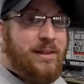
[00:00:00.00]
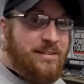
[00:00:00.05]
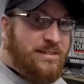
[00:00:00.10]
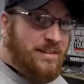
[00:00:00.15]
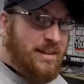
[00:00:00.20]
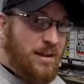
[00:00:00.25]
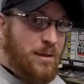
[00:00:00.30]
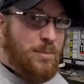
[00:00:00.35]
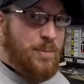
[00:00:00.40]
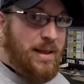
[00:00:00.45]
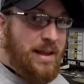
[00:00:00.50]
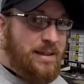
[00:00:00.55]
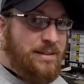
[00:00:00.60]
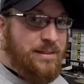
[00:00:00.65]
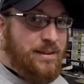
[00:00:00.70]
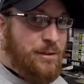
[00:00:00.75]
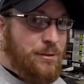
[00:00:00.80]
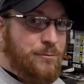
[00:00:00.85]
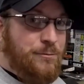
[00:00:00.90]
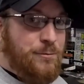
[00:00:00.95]
That's not a bad
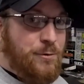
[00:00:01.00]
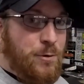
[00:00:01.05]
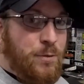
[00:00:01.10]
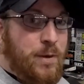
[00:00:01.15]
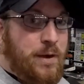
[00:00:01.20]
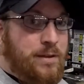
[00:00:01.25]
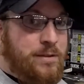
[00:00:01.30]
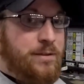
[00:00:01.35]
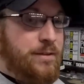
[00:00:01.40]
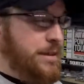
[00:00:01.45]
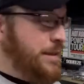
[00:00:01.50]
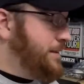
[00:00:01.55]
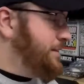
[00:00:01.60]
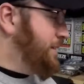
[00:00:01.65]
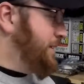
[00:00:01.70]
deal for a welder that